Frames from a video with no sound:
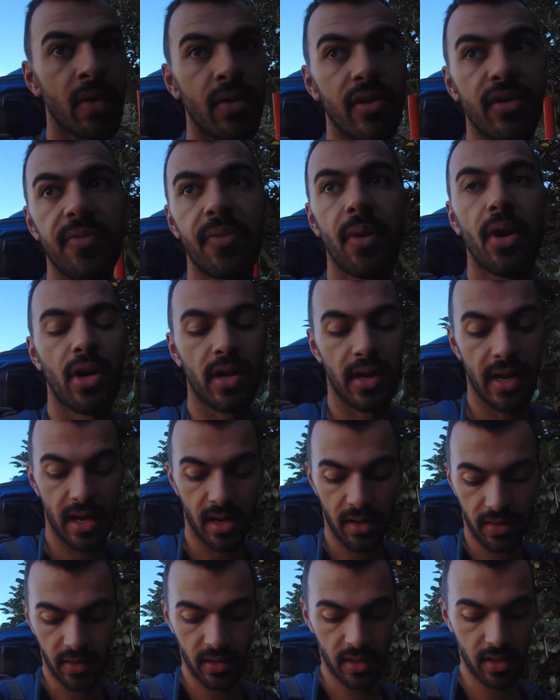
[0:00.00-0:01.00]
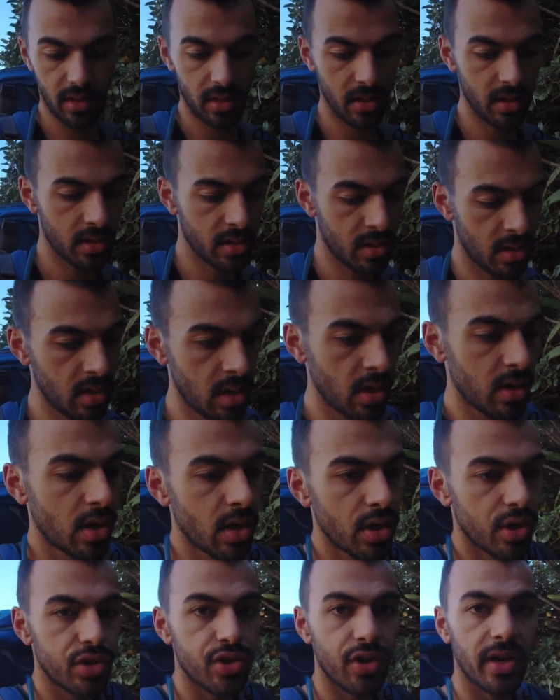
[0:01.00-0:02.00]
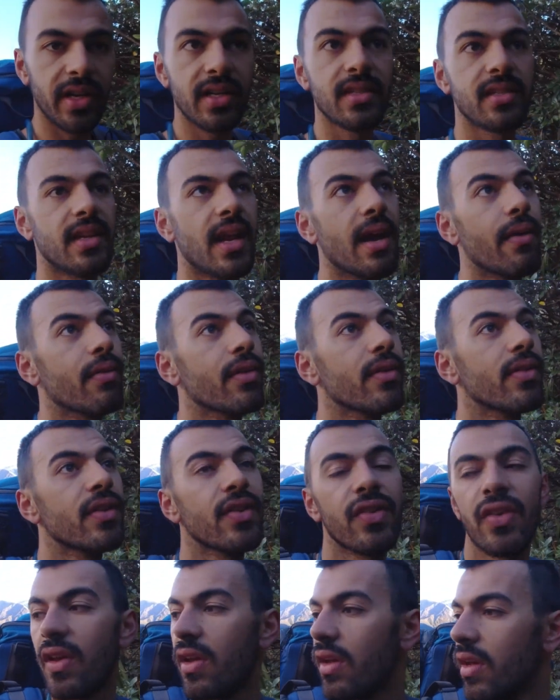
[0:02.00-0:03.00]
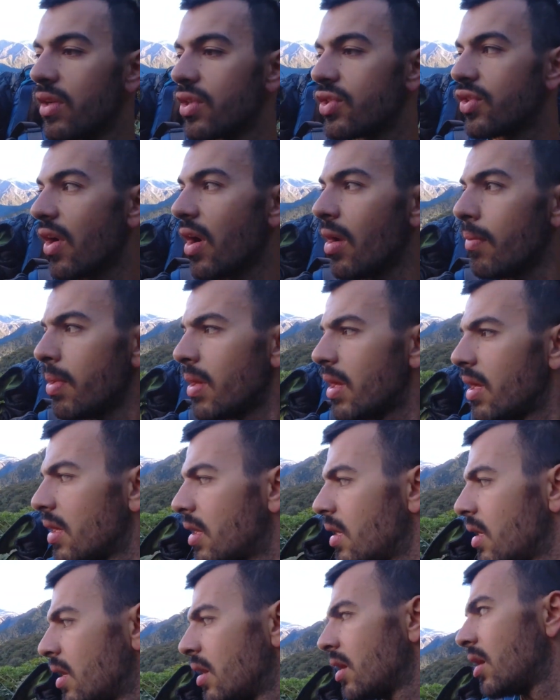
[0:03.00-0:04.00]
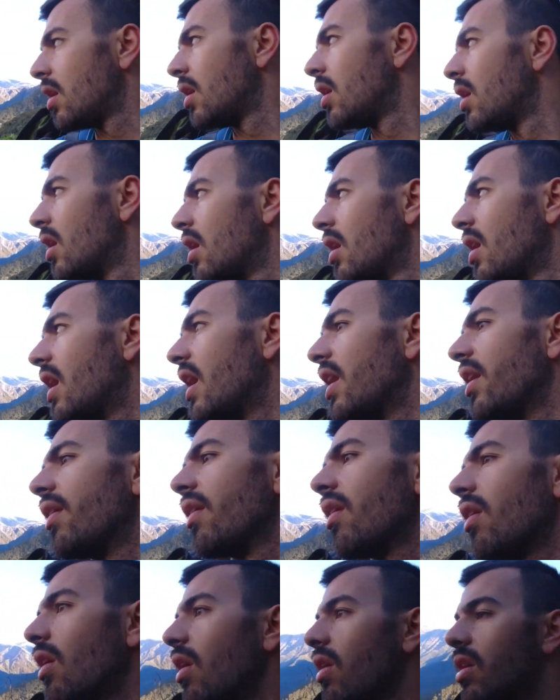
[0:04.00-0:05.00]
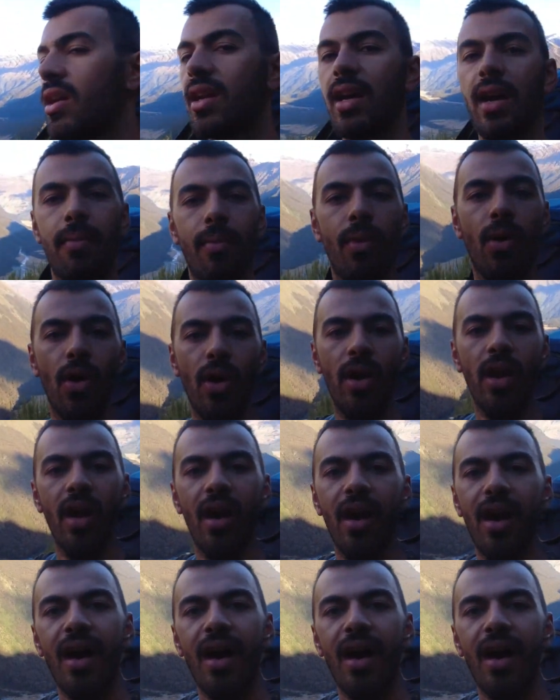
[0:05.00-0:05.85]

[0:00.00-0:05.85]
We've broken out of the trees and now we're in this shrub. And, oh, come on.